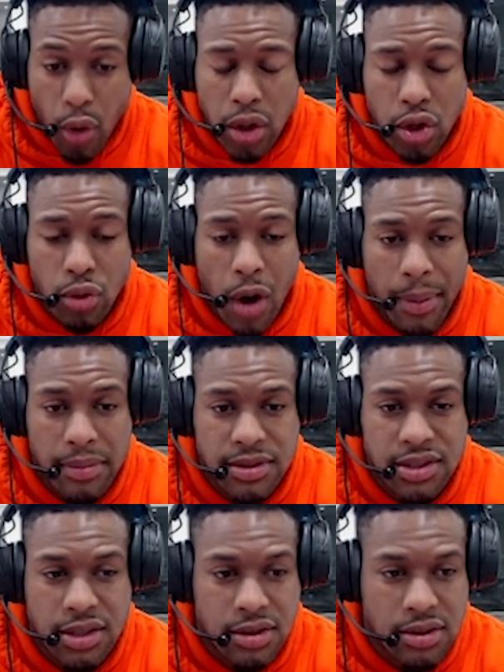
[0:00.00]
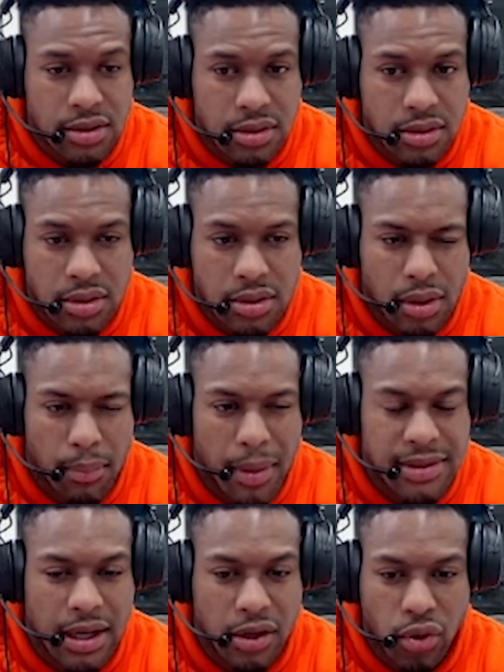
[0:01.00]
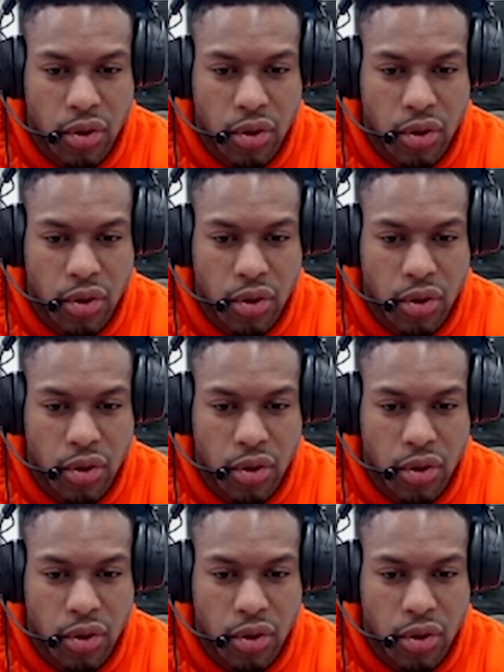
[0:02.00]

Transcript: we can do rock paper scissors. Best out of